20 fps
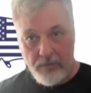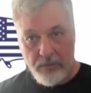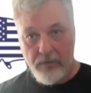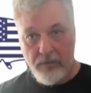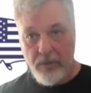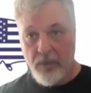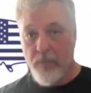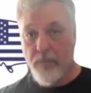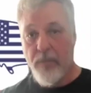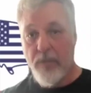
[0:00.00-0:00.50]

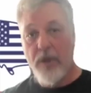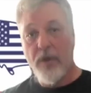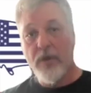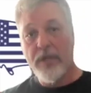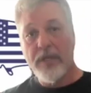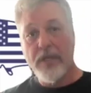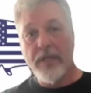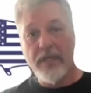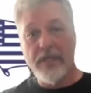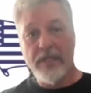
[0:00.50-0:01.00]

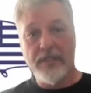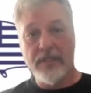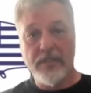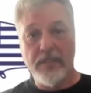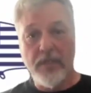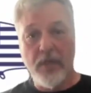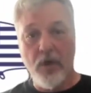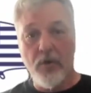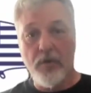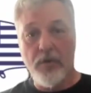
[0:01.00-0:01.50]
Americans,
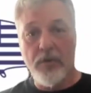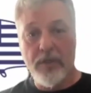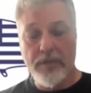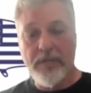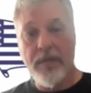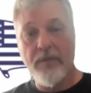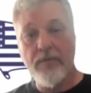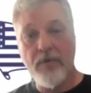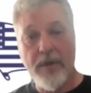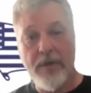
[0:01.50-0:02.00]
or the
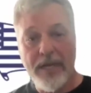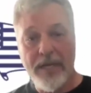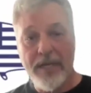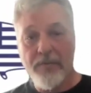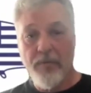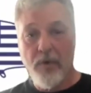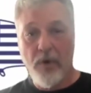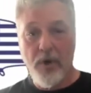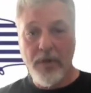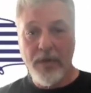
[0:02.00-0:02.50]

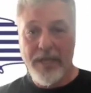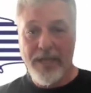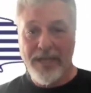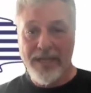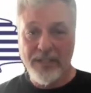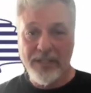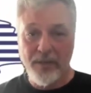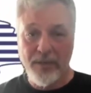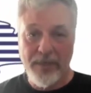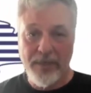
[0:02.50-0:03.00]
Democratic Party,
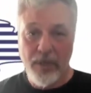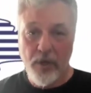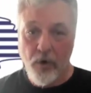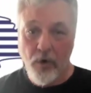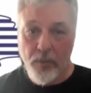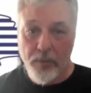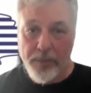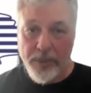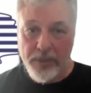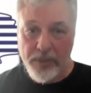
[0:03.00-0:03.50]
has to be
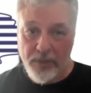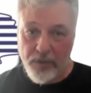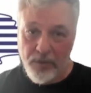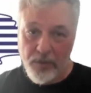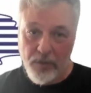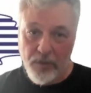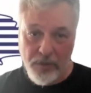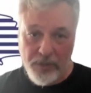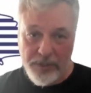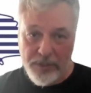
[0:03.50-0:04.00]
open to
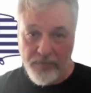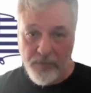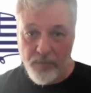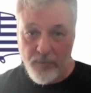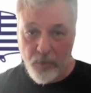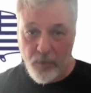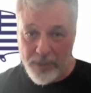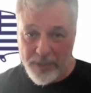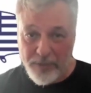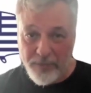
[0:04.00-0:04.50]
those
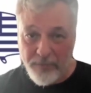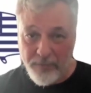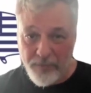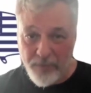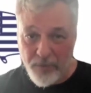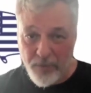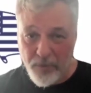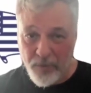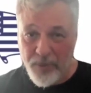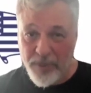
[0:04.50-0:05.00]
different points of
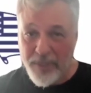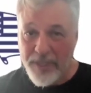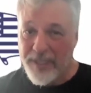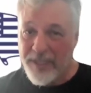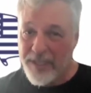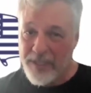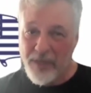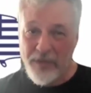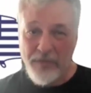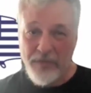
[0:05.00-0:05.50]
view
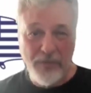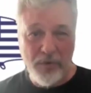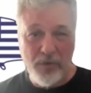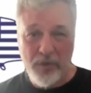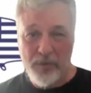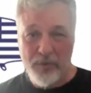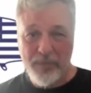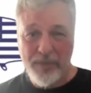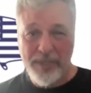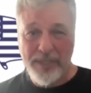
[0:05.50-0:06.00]
in the
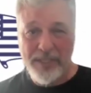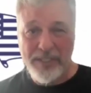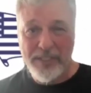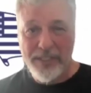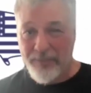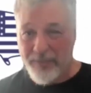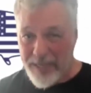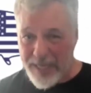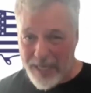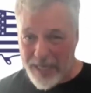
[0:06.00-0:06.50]
first place
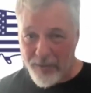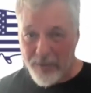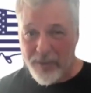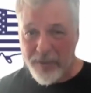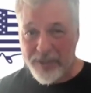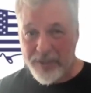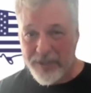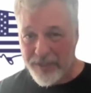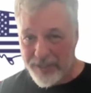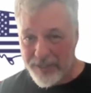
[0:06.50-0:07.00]
to be able
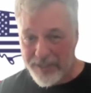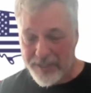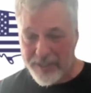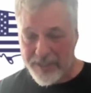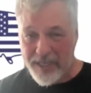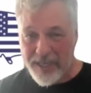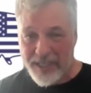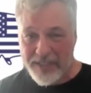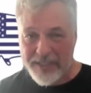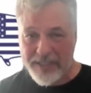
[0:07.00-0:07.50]
to
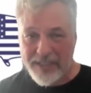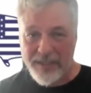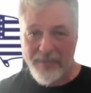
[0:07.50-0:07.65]
discuss it.